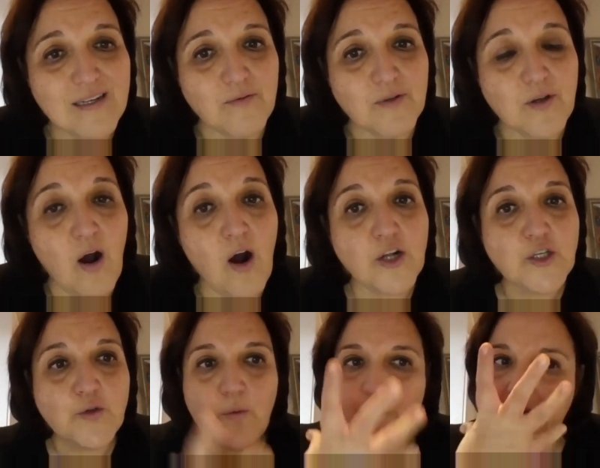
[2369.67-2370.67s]
It was a hard
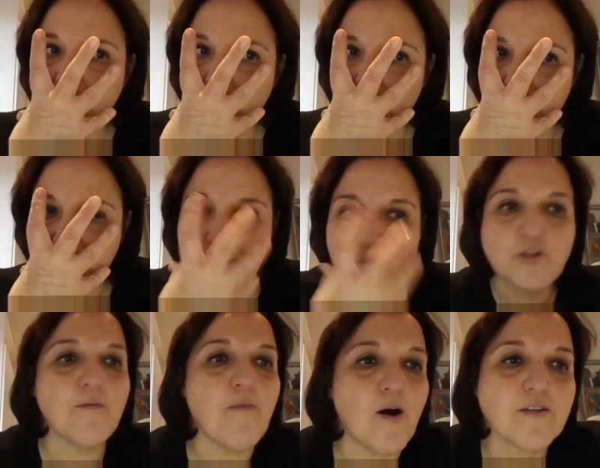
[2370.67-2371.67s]
swim. We had to wear a
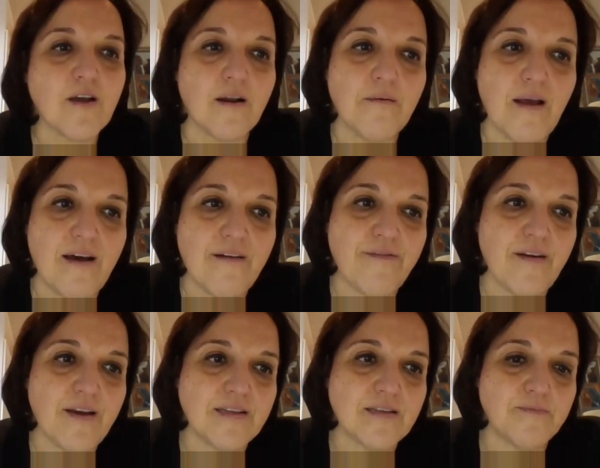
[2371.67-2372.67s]
special mask on mm. our
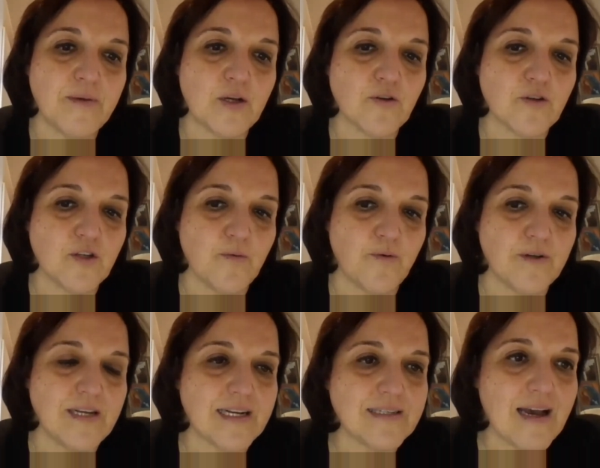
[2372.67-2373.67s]
face, because to
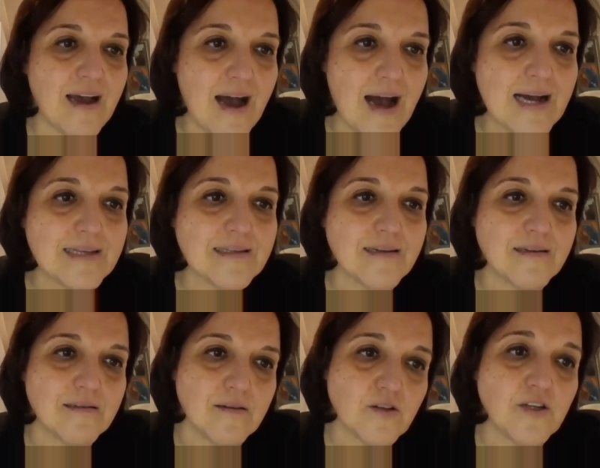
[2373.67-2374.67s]
protect our eyes
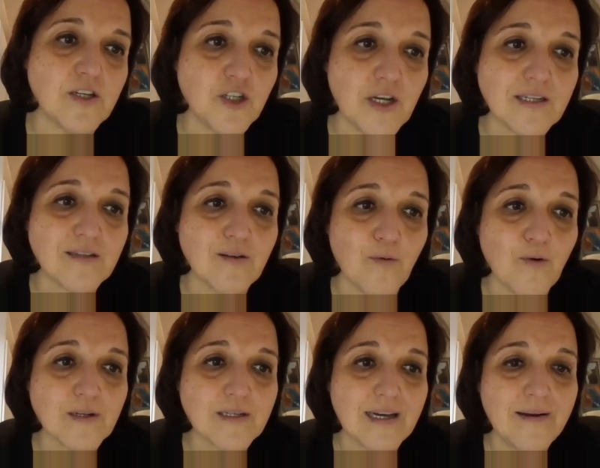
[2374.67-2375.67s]
and not to ingest the
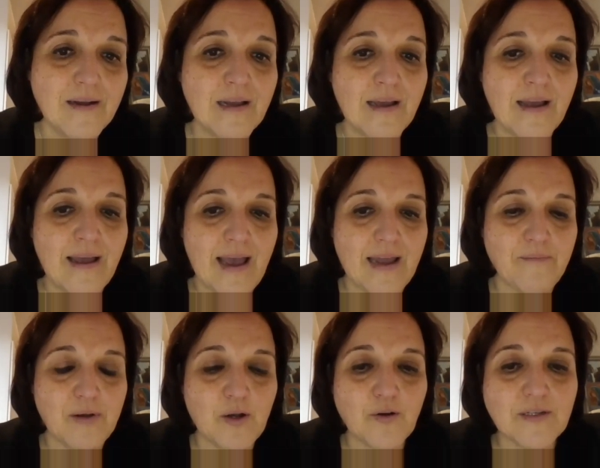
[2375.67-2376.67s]
water. And
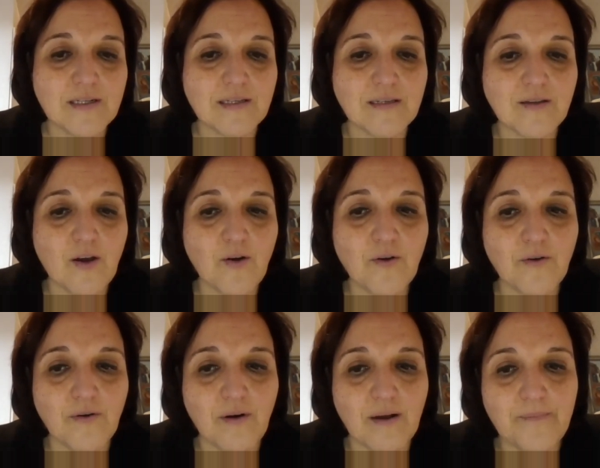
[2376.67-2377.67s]
because it's so
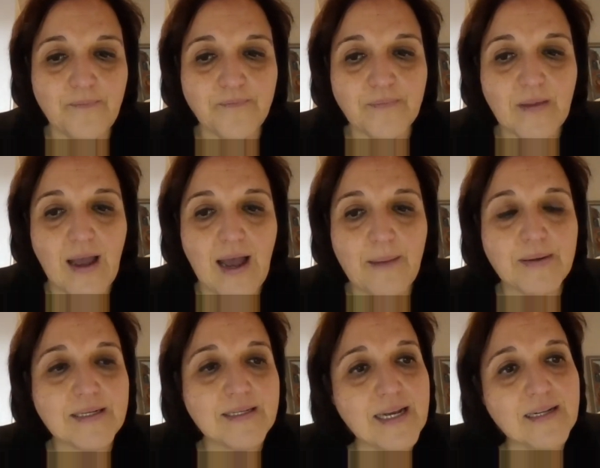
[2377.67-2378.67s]
um,
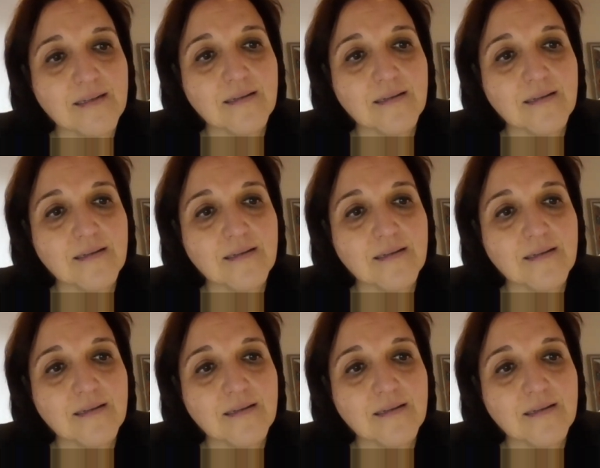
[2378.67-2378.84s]
hyperdense.